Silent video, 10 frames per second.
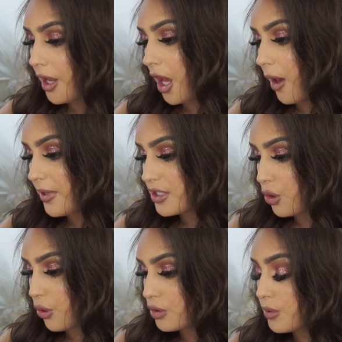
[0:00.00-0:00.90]
Um, it's
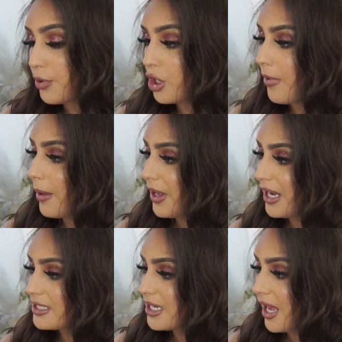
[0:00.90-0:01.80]
called Blue
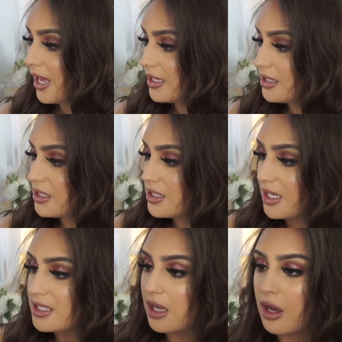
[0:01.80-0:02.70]
Mermaid and
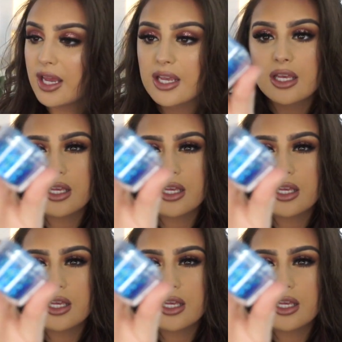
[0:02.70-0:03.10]
it's like,